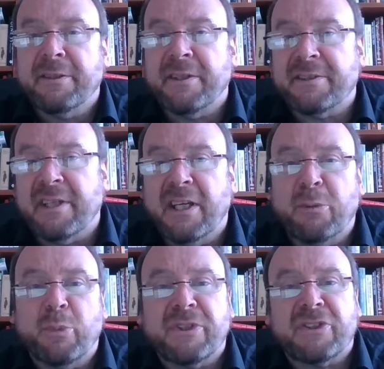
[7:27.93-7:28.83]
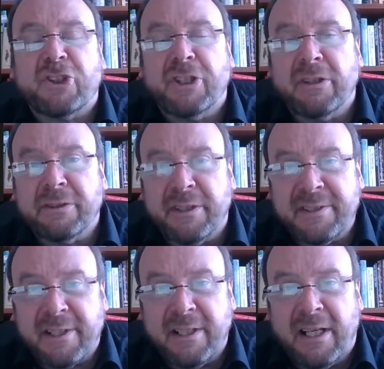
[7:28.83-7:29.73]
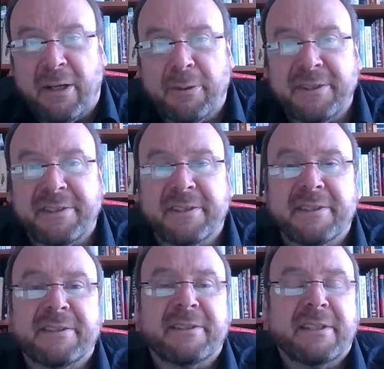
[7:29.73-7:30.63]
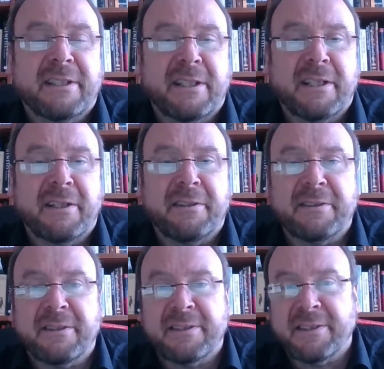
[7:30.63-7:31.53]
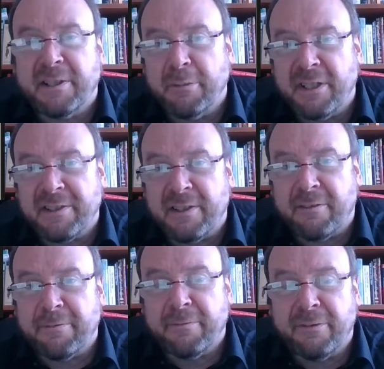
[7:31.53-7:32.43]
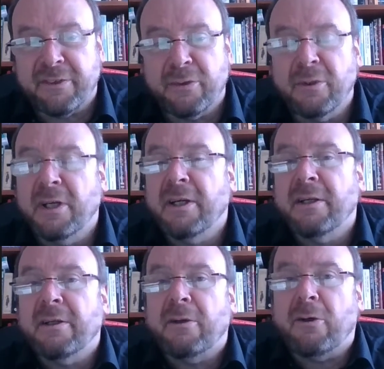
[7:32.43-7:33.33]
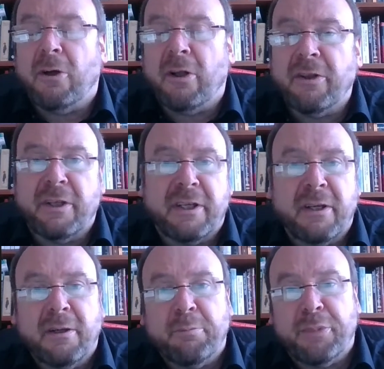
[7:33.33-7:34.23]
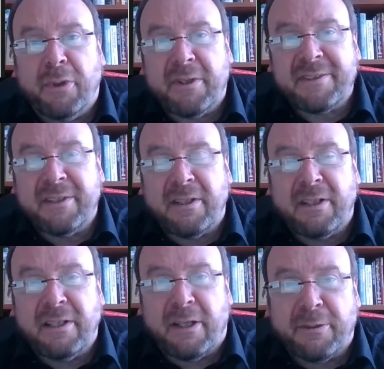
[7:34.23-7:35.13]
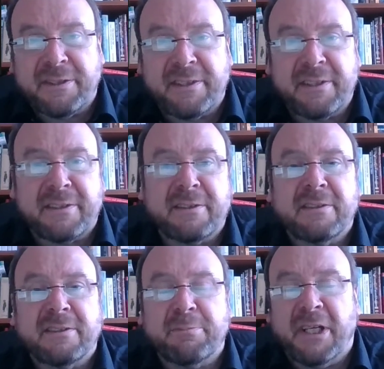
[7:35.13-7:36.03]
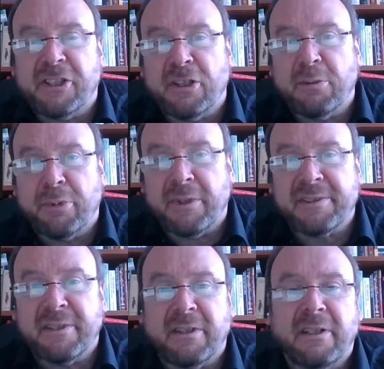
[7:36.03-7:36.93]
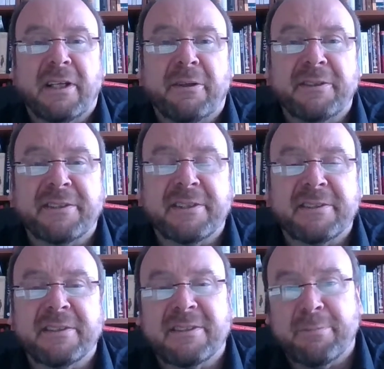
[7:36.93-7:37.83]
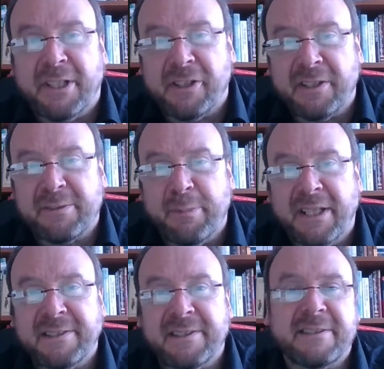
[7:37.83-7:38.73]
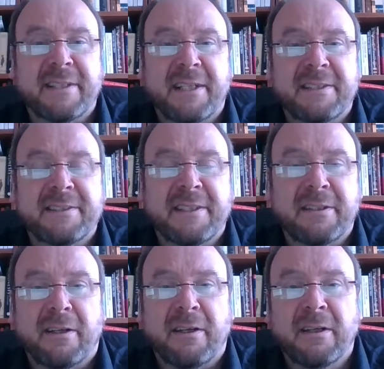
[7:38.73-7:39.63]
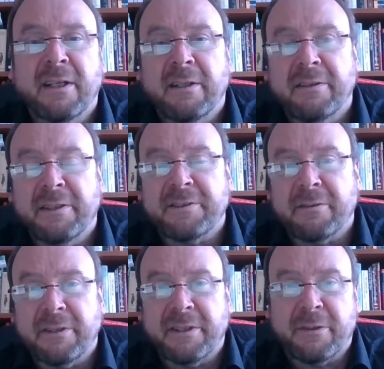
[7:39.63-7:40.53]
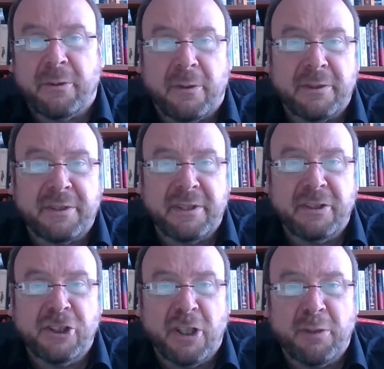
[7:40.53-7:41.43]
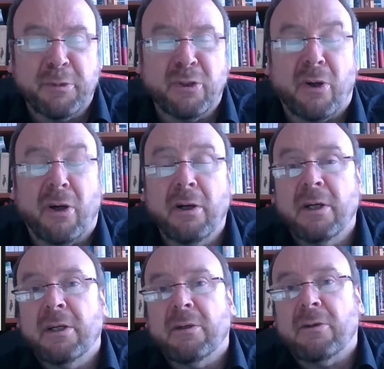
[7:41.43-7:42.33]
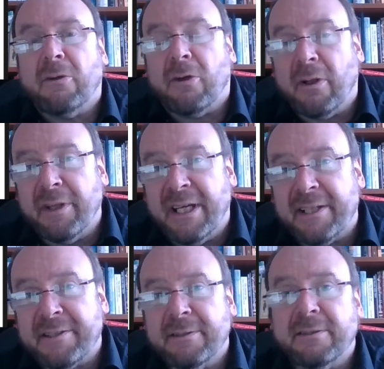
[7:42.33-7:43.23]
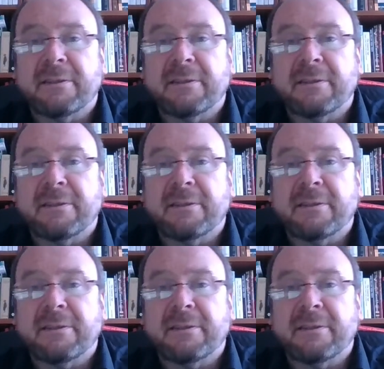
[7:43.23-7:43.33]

The same with children's allowances and similar stuff. So all the personal allowances, special personal allowances, special expenses, as they are literally called in German law, all that